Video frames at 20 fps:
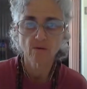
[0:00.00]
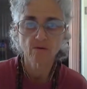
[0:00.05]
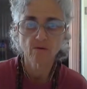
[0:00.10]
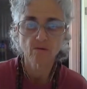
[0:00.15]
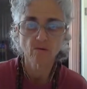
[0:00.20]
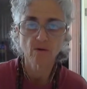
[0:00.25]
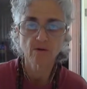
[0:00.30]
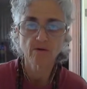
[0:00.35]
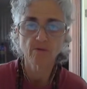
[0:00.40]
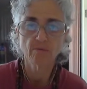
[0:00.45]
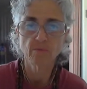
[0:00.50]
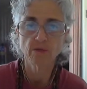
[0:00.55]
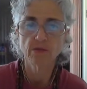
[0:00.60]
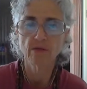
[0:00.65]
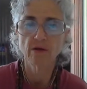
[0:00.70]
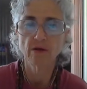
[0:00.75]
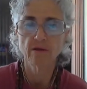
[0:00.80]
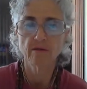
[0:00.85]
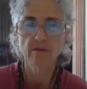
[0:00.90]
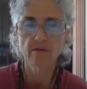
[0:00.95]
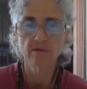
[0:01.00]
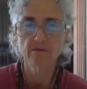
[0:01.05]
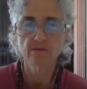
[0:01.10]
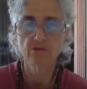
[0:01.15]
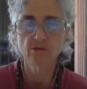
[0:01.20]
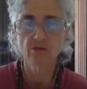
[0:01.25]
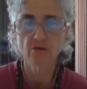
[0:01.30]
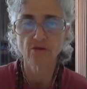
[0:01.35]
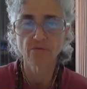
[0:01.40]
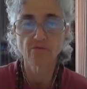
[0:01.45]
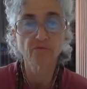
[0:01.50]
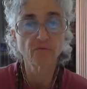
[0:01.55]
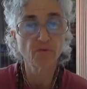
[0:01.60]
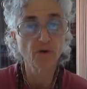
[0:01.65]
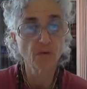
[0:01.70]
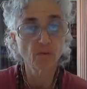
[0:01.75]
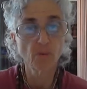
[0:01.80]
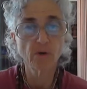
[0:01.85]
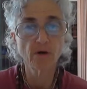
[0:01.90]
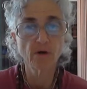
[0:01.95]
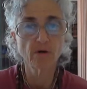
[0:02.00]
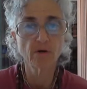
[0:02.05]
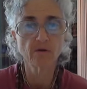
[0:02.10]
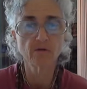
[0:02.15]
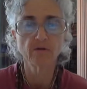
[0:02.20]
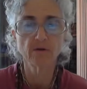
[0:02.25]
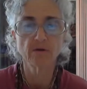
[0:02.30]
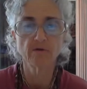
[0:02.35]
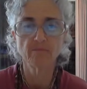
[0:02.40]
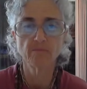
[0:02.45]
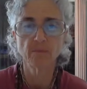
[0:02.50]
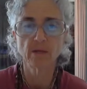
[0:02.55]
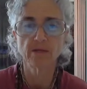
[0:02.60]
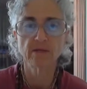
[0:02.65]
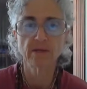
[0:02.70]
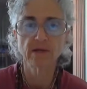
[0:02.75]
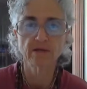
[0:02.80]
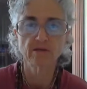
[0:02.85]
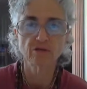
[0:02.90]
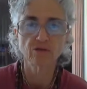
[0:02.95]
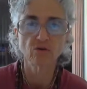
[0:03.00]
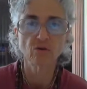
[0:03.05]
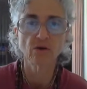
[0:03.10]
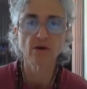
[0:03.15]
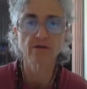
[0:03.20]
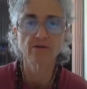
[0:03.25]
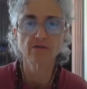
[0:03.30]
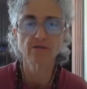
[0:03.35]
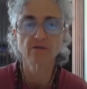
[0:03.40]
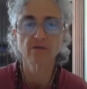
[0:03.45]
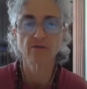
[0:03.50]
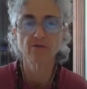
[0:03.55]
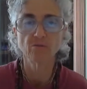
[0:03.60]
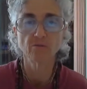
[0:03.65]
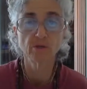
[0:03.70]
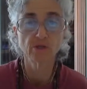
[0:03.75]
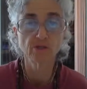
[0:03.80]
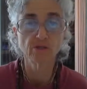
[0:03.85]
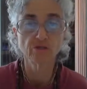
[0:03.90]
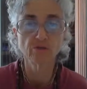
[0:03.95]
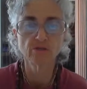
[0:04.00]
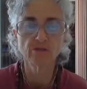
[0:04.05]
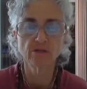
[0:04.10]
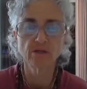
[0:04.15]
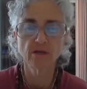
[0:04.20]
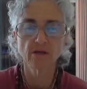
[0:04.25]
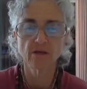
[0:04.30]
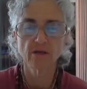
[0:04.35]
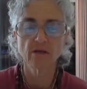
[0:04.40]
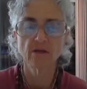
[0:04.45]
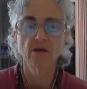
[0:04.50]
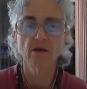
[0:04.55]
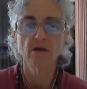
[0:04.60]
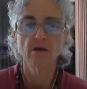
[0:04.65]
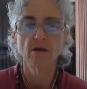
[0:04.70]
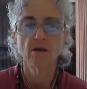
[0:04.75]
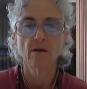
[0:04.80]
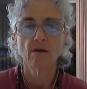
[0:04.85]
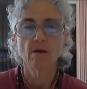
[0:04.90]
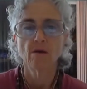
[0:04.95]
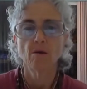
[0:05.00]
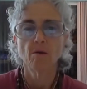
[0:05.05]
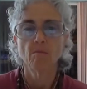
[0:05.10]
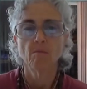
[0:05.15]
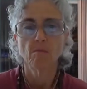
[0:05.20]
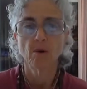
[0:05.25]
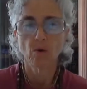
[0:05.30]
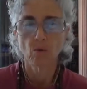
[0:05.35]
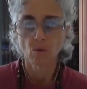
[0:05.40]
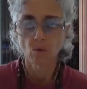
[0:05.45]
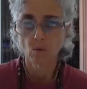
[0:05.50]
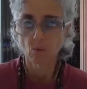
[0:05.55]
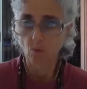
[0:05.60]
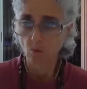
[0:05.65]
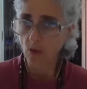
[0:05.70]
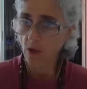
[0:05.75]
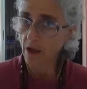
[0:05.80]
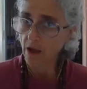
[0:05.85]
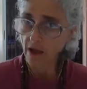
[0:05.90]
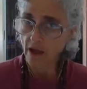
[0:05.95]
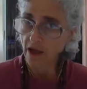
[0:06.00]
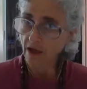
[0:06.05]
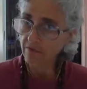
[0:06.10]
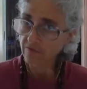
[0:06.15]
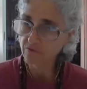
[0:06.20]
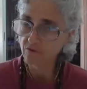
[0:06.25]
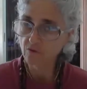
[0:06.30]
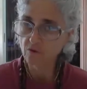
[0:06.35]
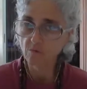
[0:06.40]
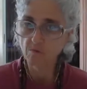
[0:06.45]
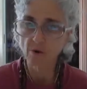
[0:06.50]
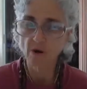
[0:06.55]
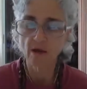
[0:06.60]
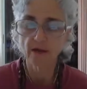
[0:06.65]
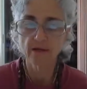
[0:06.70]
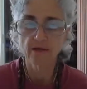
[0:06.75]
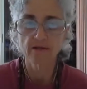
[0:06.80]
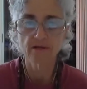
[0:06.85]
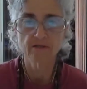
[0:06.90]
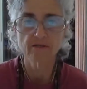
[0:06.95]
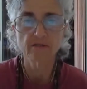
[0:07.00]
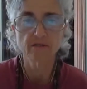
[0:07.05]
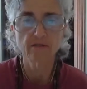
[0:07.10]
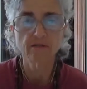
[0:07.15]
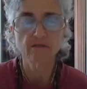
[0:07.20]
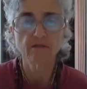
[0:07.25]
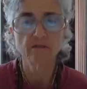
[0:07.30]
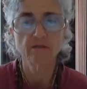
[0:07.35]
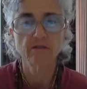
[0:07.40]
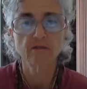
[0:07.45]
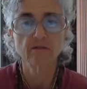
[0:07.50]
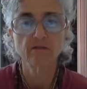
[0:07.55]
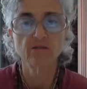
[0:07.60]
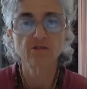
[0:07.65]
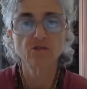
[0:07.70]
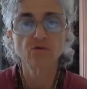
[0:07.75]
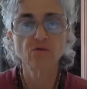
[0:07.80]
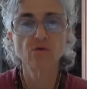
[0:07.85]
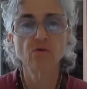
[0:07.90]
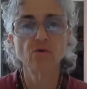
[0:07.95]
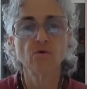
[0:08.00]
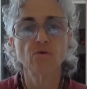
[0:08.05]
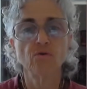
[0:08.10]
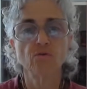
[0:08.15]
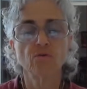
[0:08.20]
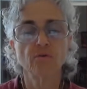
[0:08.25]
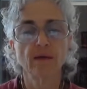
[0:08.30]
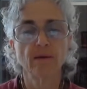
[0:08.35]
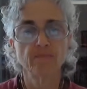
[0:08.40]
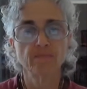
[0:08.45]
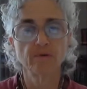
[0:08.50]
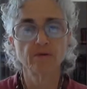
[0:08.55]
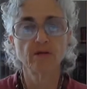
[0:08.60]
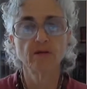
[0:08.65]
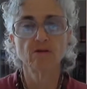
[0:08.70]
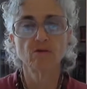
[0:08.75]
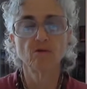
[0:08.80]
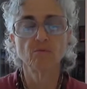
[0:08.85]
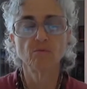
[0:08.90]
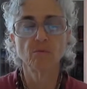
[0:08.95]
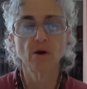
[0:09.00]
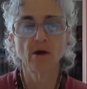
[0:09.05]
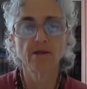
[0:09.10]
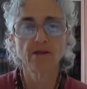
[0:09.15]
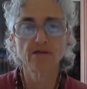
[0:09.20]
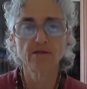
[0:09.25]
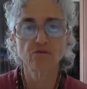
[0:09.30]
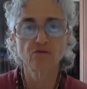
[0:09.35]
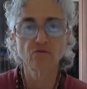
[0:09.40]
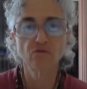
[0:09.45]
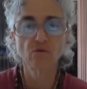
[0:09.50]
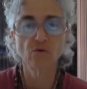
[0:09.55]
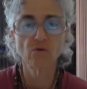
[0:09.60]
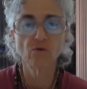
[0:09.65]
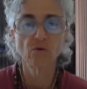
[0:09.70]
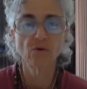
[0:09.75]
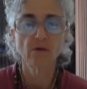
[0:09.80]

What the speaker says: What can be done? It's their free will. They've made that choice and they're misusing it. But after the body is through, that particular body is through,